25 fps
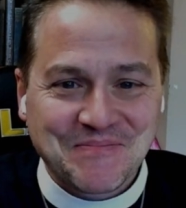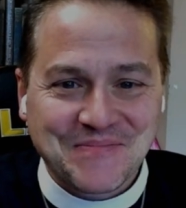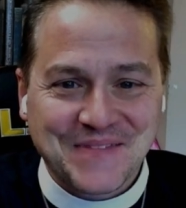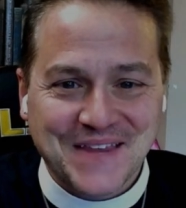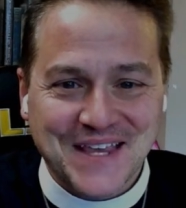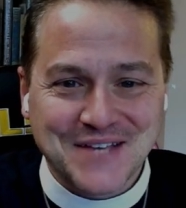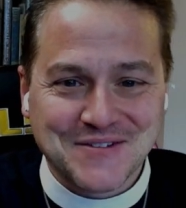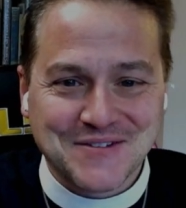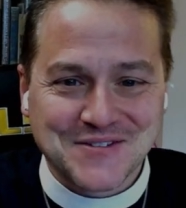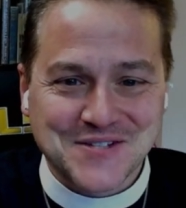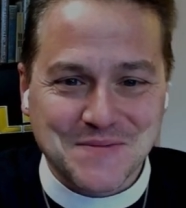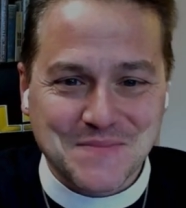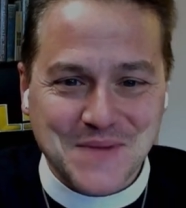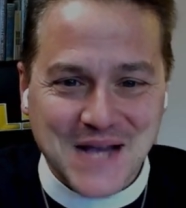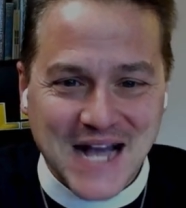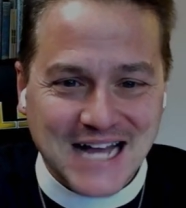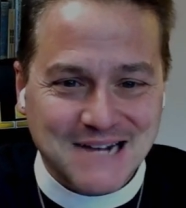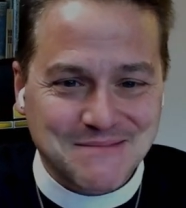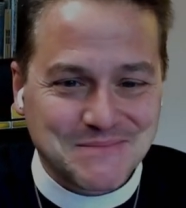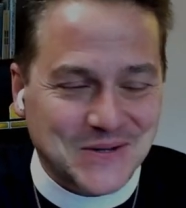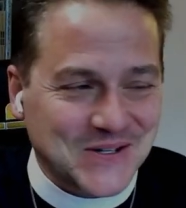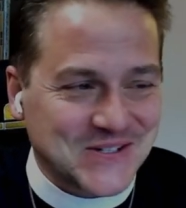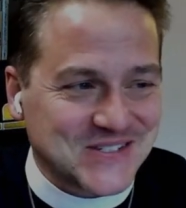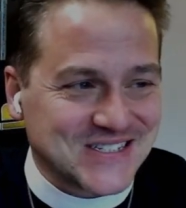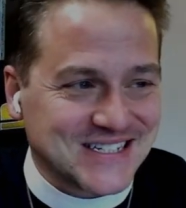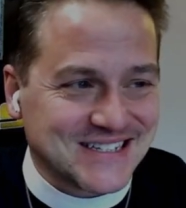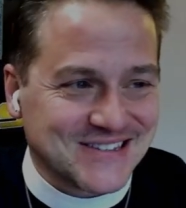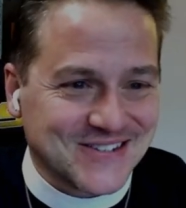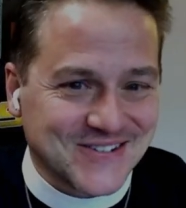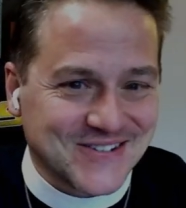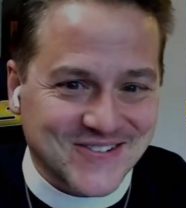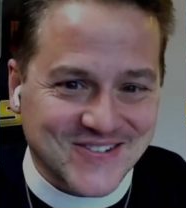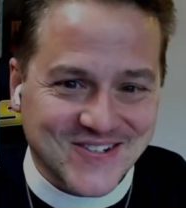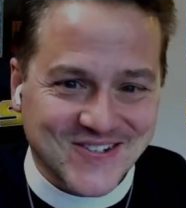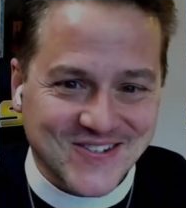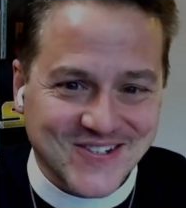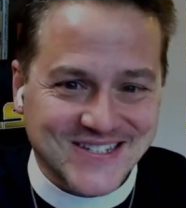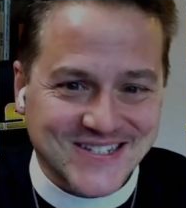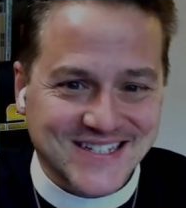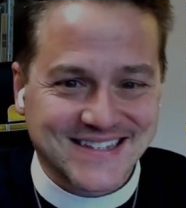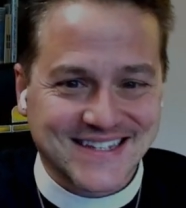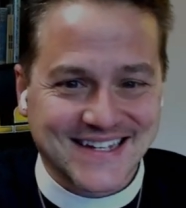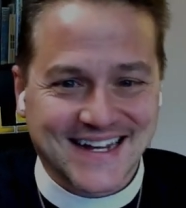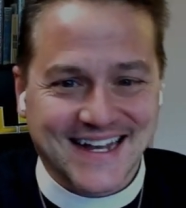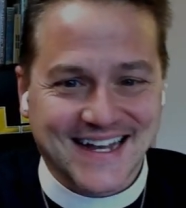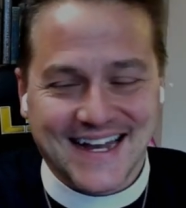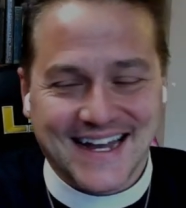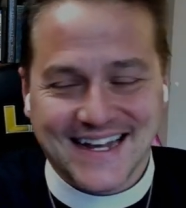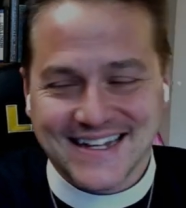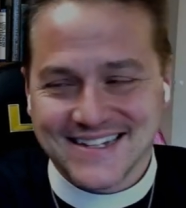he was a bad person, Luther looked at the
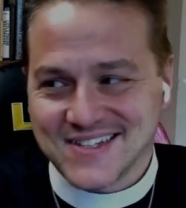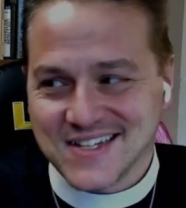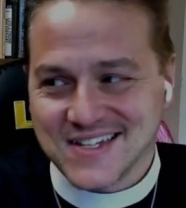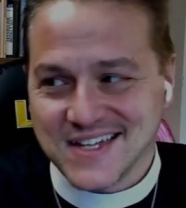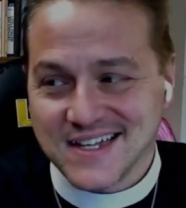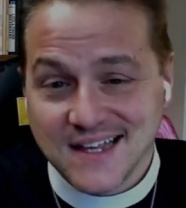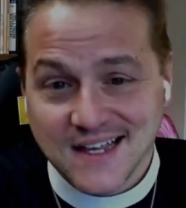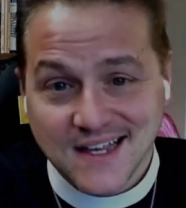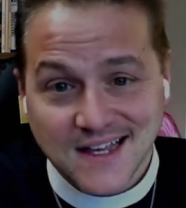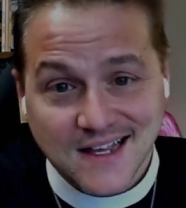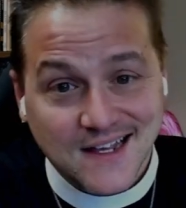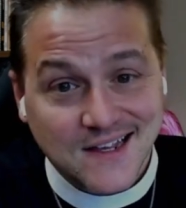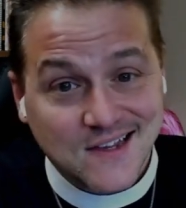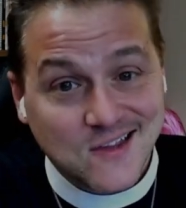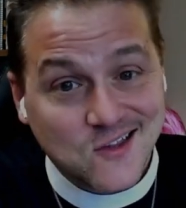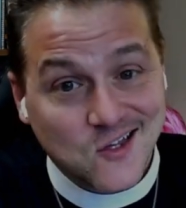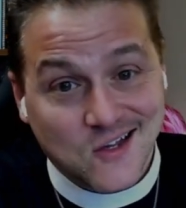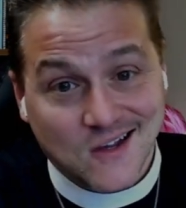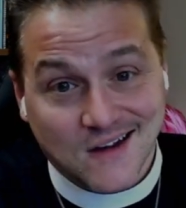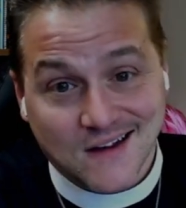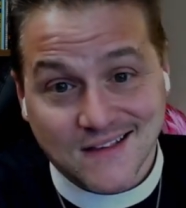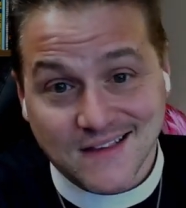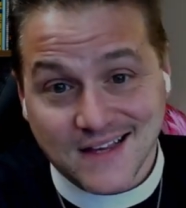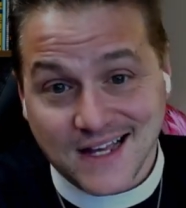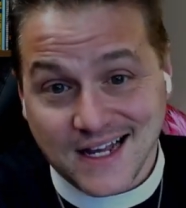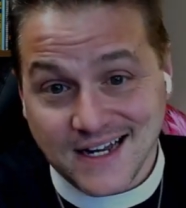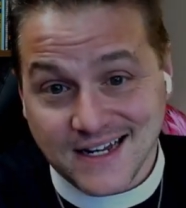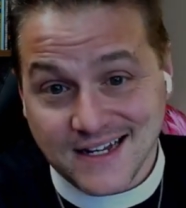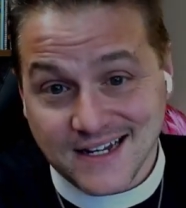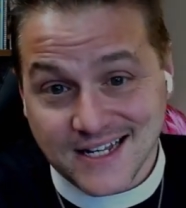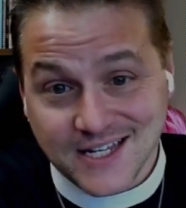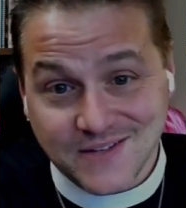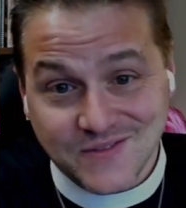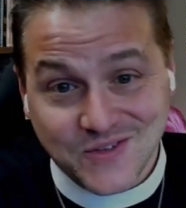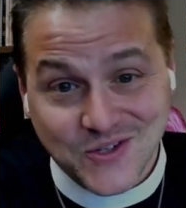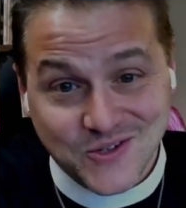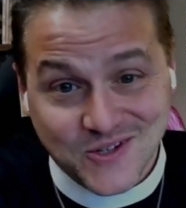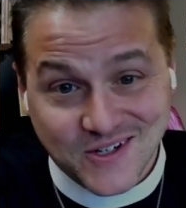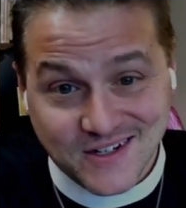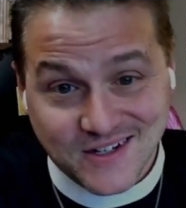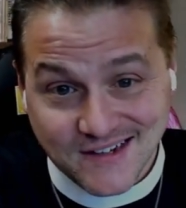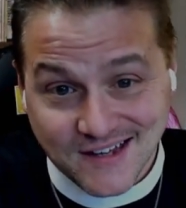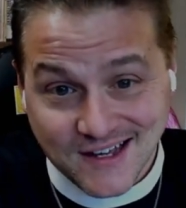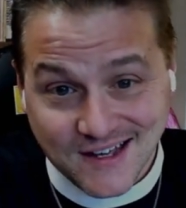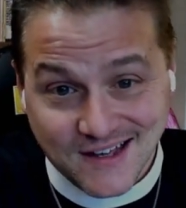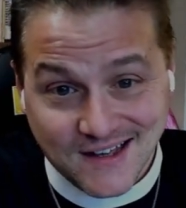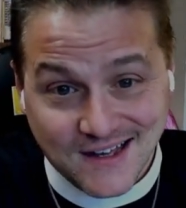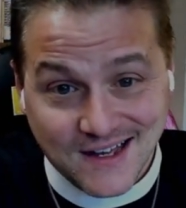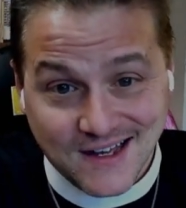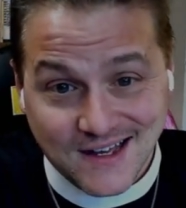guy and said, look, they need to give you
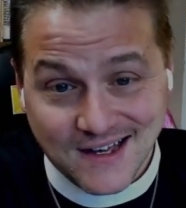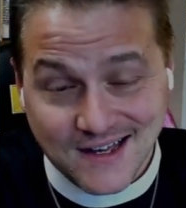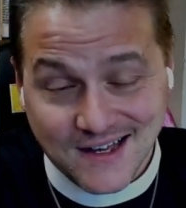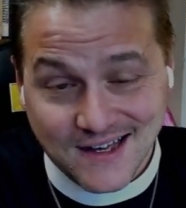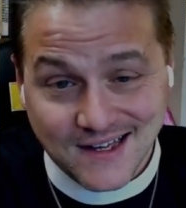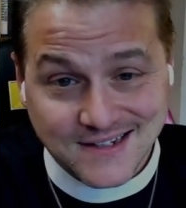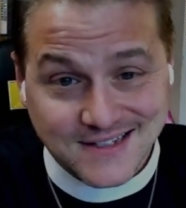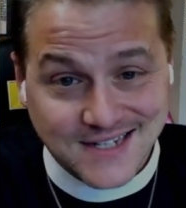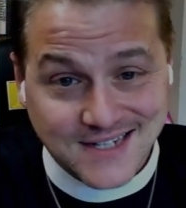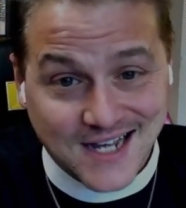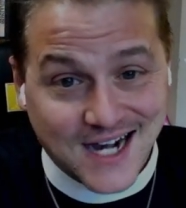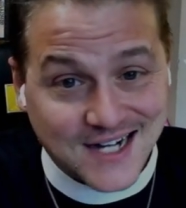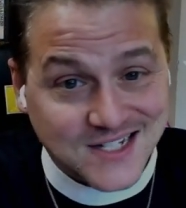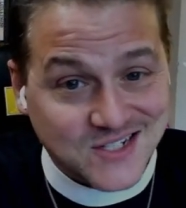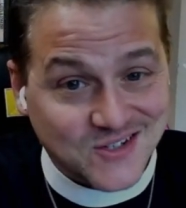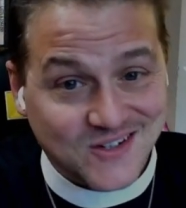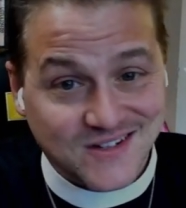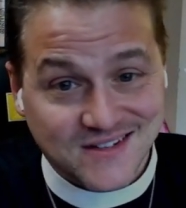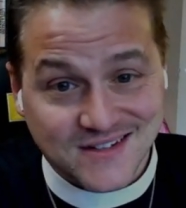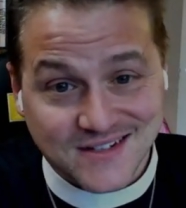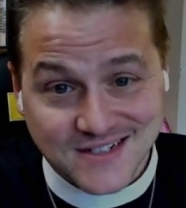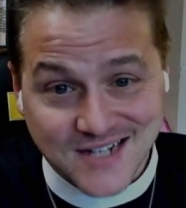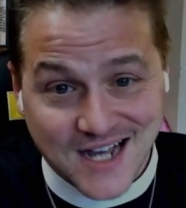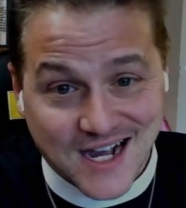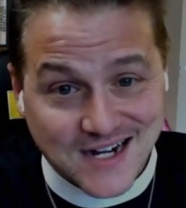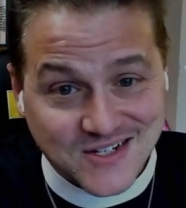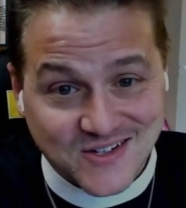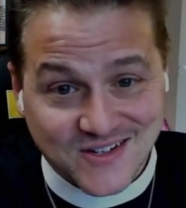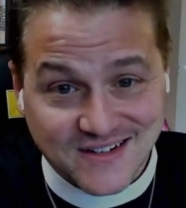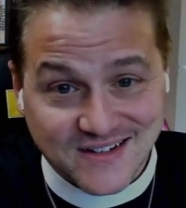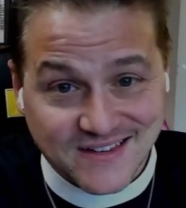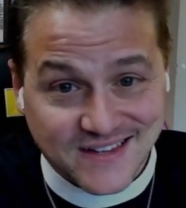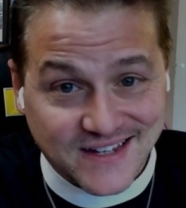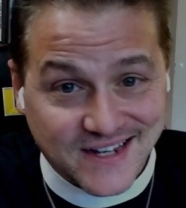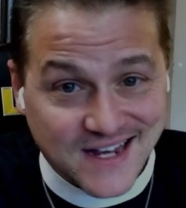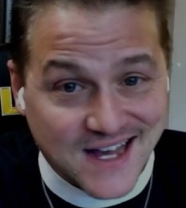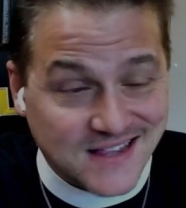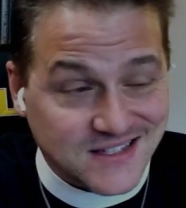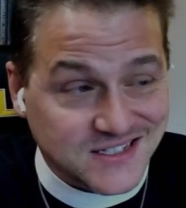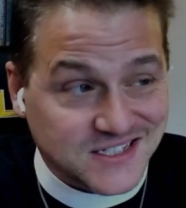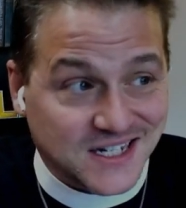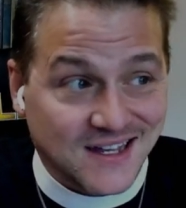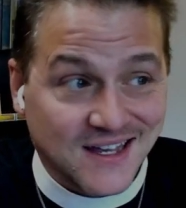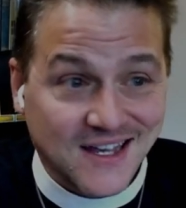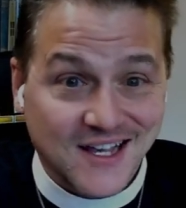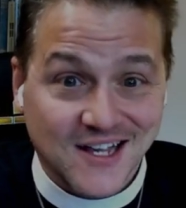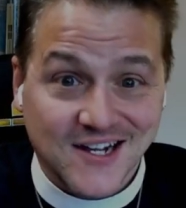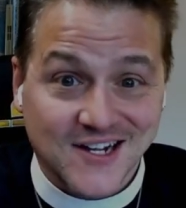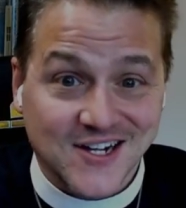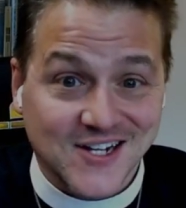a doctorate in theology
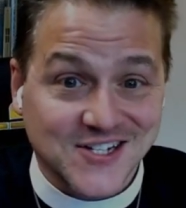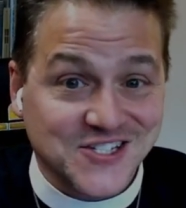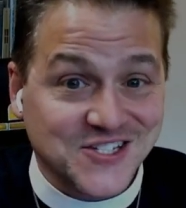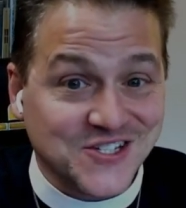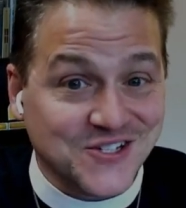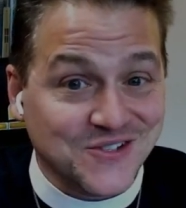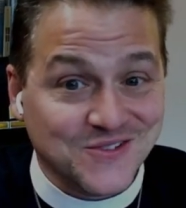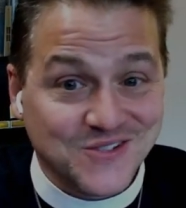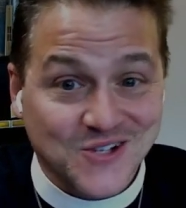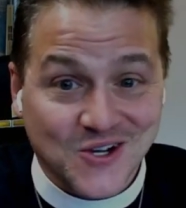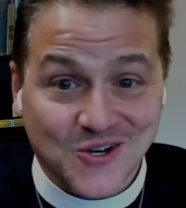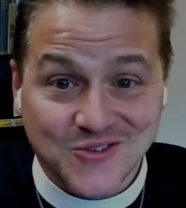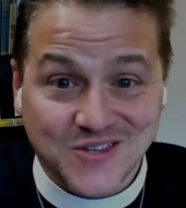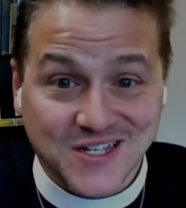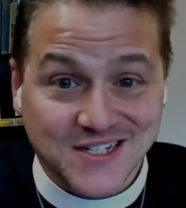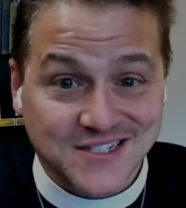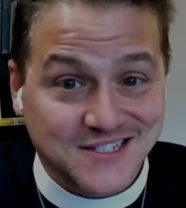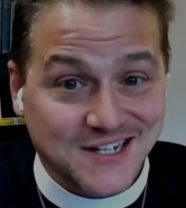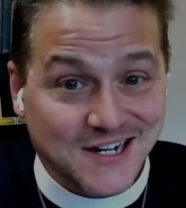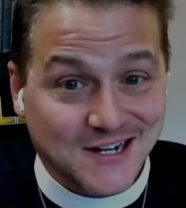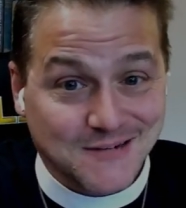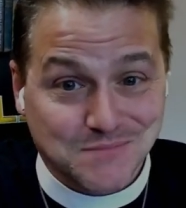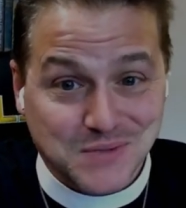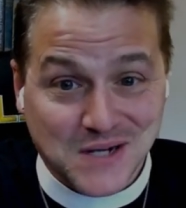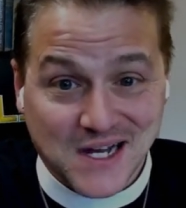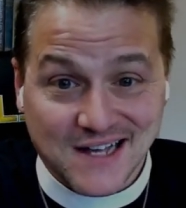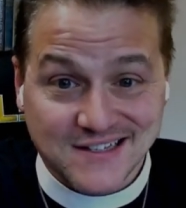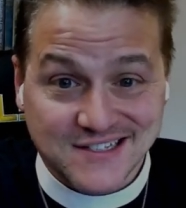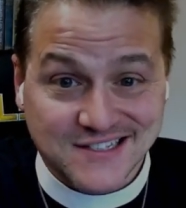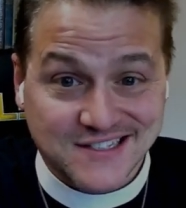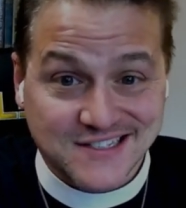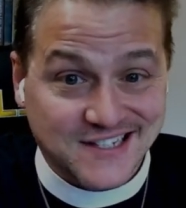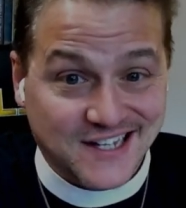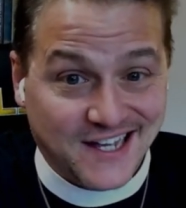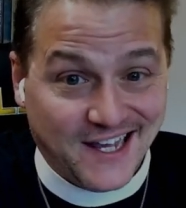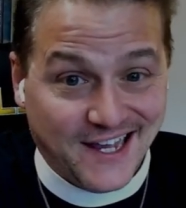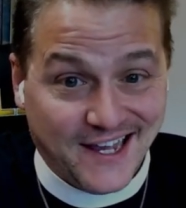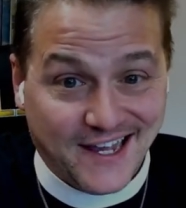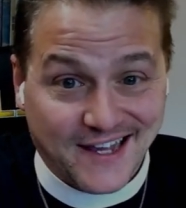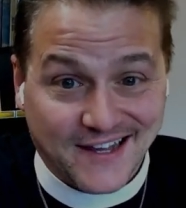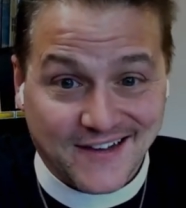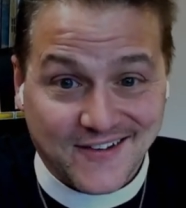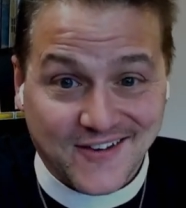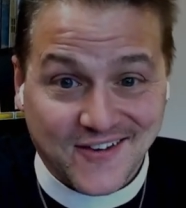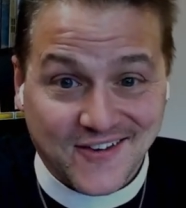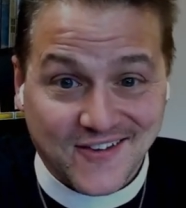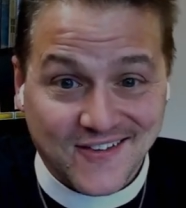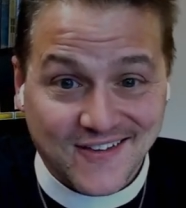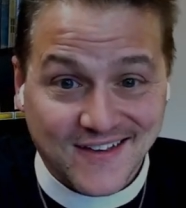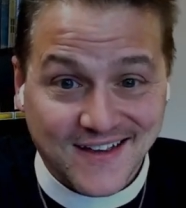because you know the dung pile
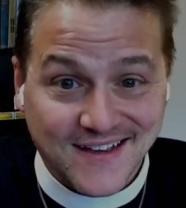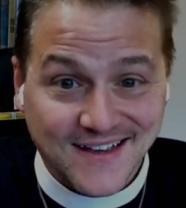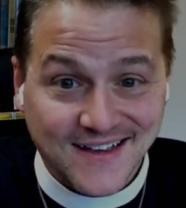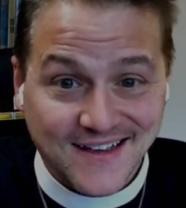stinks.